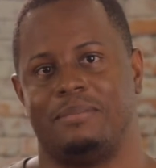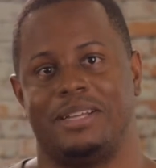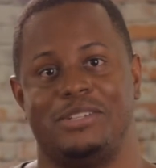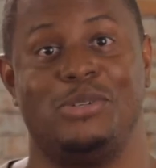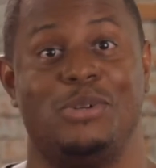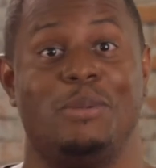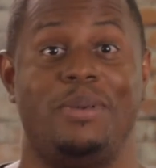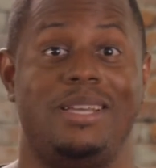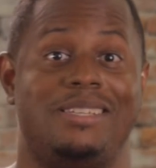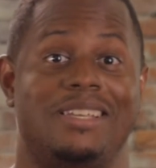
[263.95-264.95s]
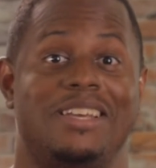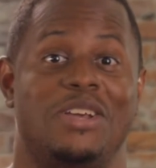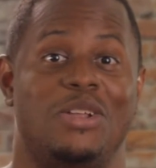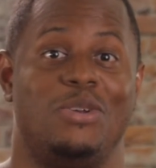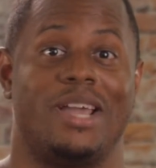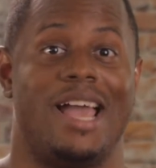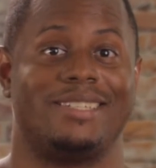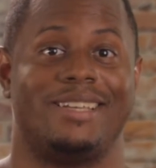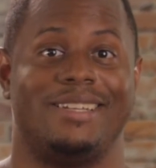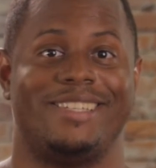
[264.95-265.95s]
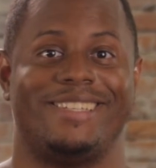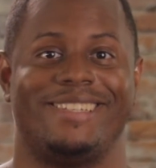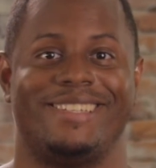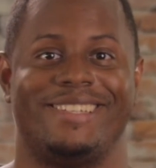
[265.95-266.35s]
As usual, peace, no gang signs.